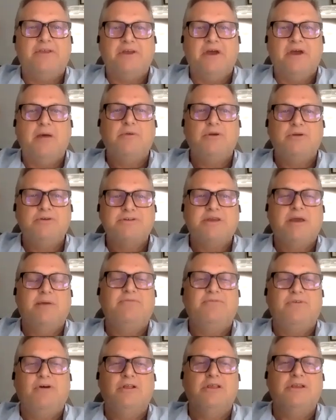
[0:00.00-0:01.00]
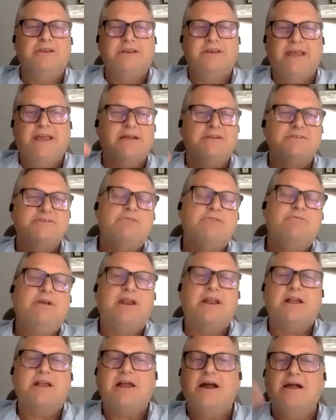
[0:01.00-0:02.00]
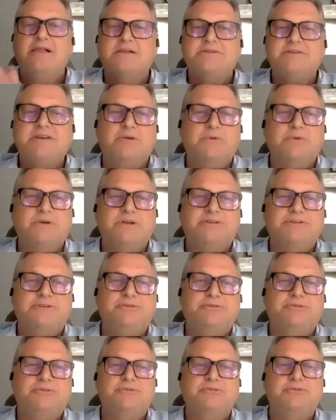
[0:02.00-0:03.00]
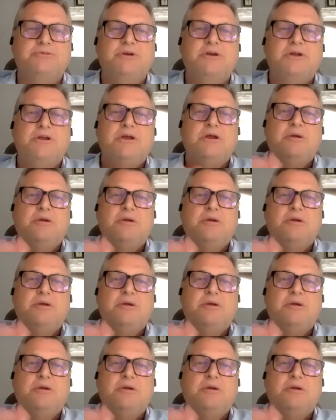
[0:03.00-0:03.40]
And the dominoes kept falling down. So right out of college, I went to